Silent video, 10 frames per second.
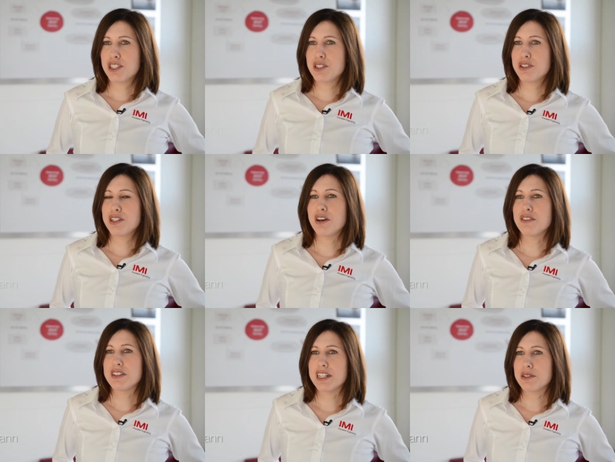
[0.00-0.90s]
a student
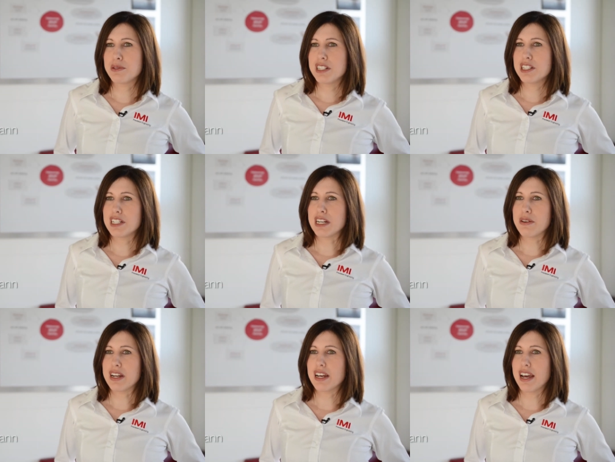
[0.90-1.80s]
of industrial
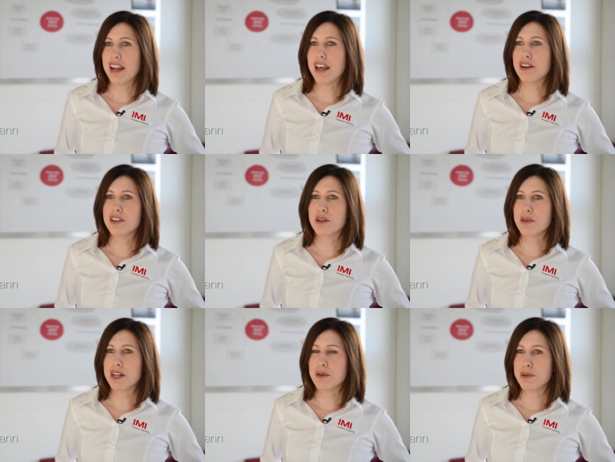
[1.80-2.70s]
engineering and I got the
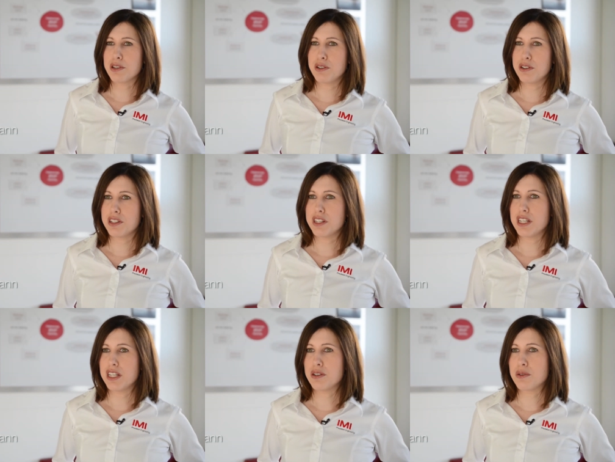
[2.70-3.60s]
great
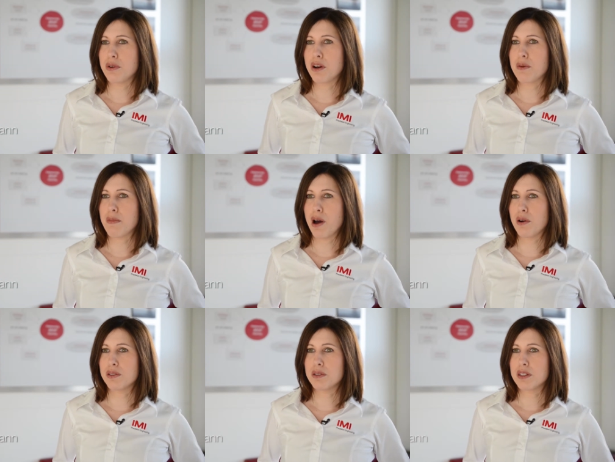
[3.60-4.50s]
opportunity to work on my
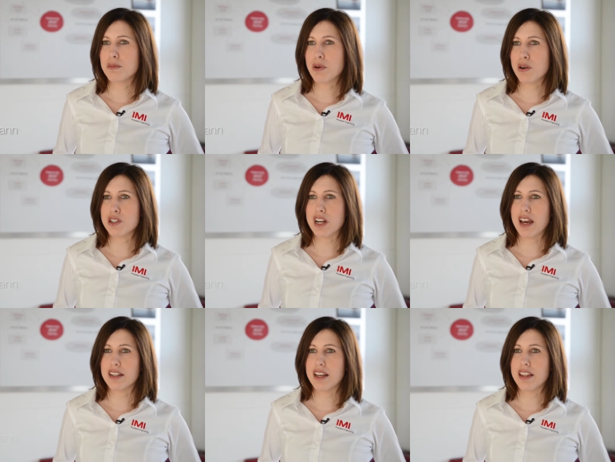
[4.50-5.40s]
own
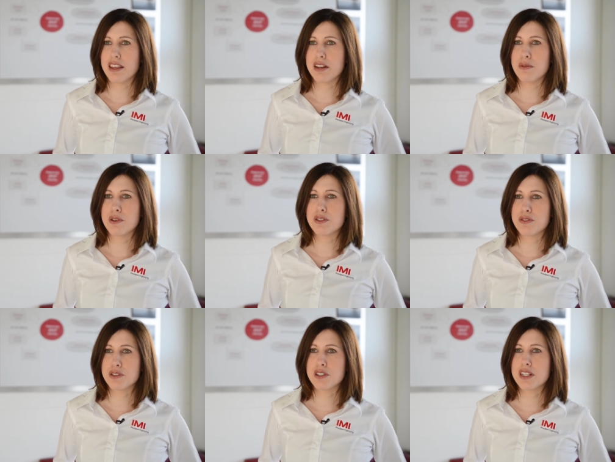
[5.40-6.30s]
project and that was the
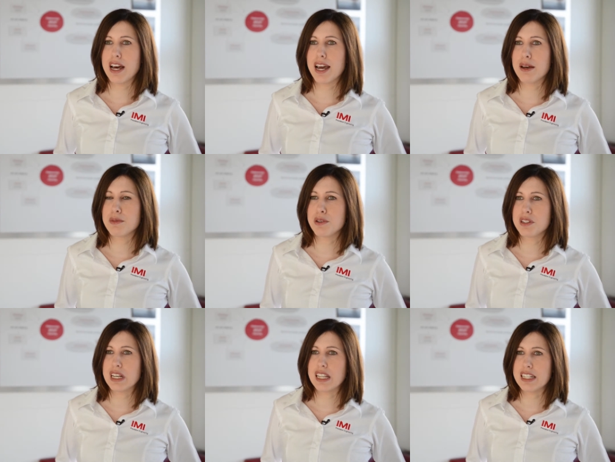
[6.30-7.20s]
first time
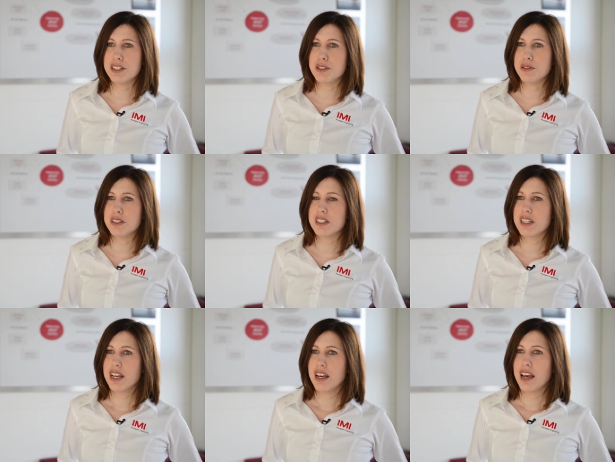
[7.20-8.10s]
using lean tools.
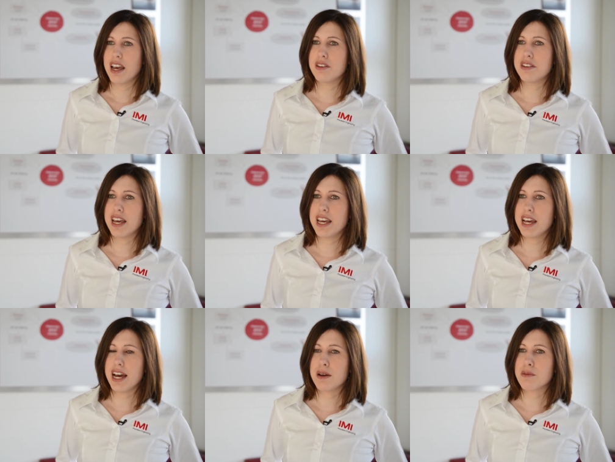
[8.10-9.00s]
And
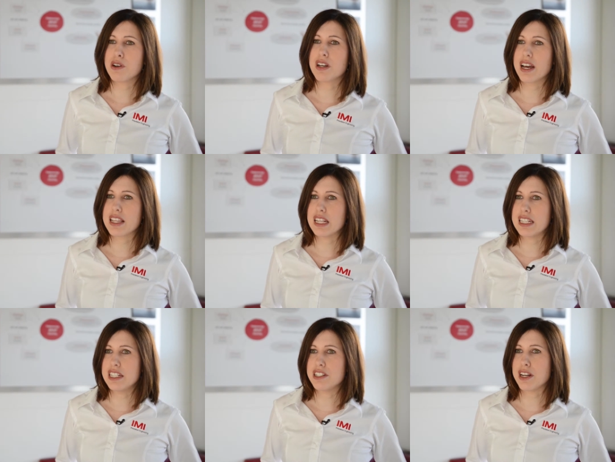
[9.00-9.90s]
today I'm working as a
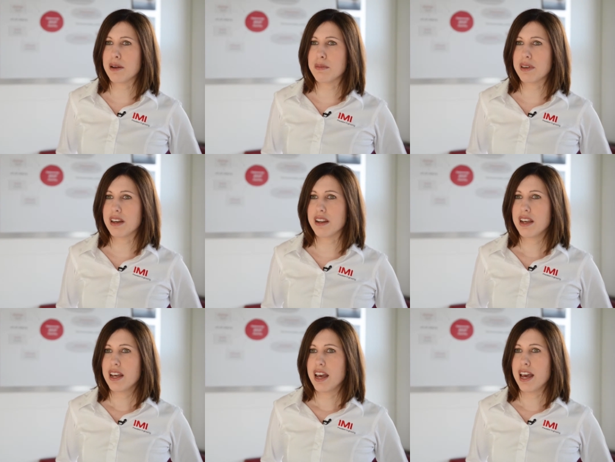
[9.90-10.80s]
lean champion
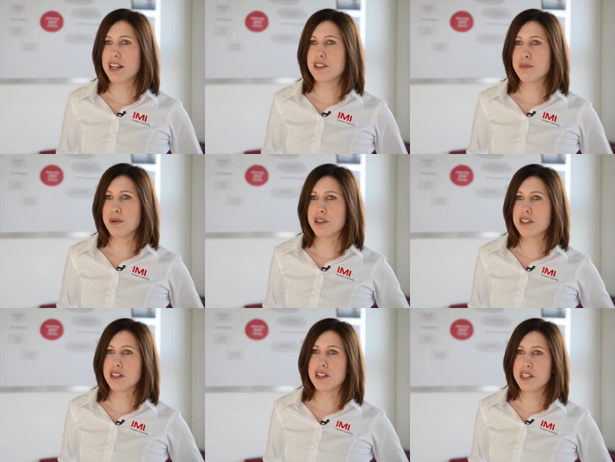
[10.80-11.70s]
and support
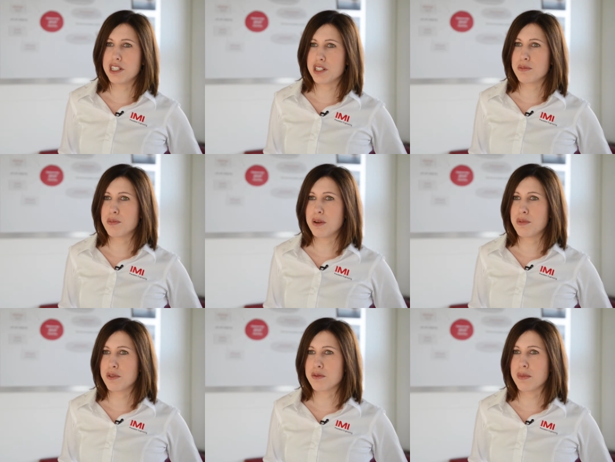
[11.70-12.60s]
the continuous
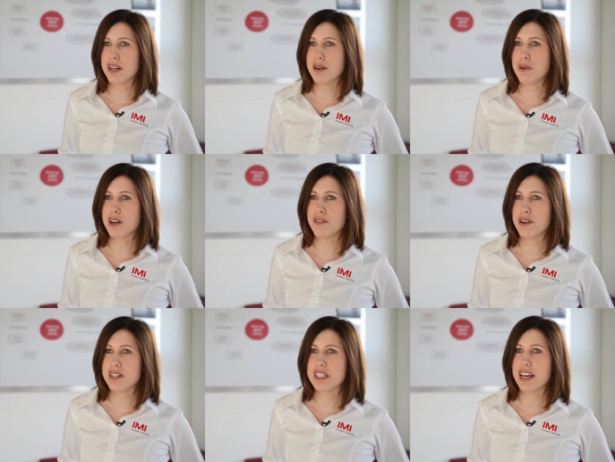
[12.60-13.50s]
improvement at one of
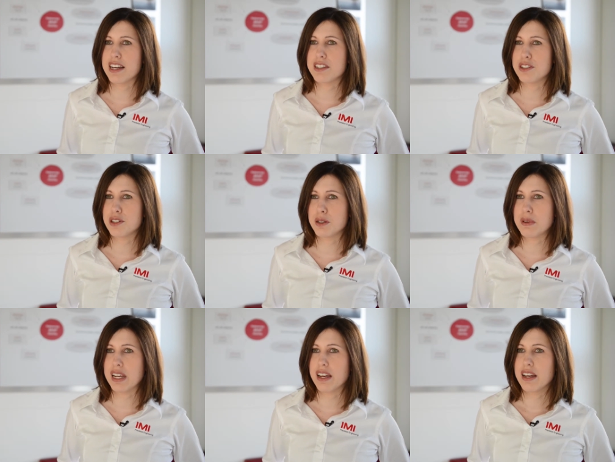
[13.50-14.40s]
our sites in
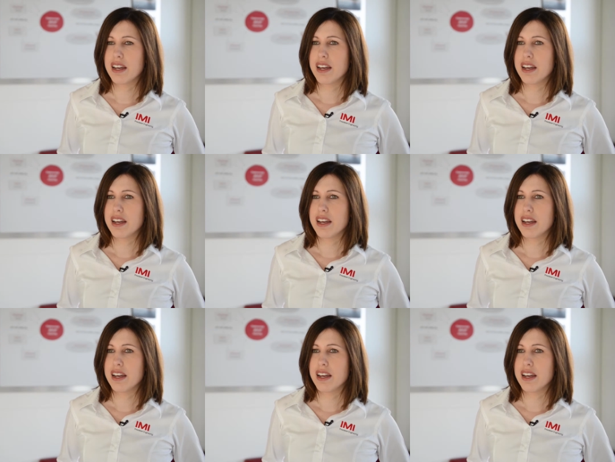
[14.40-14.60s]
Germany.